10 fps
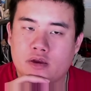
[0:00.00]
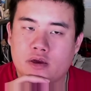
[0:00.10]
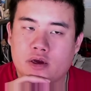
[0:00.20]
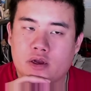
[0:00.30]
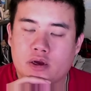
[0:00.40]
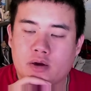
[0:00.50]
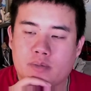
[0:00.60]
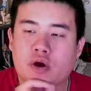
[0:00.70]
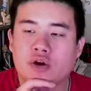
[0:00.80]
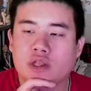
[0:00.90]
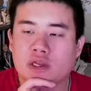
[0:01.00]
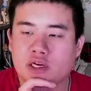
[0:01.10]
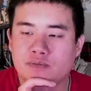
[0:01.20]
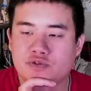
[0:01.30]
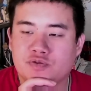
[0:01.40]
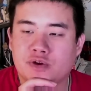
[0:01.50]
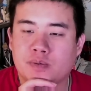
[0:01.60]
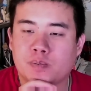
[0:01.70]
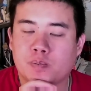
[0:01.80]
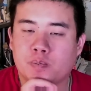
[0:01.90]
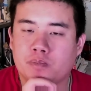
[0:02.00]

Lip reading: a part of that comes from,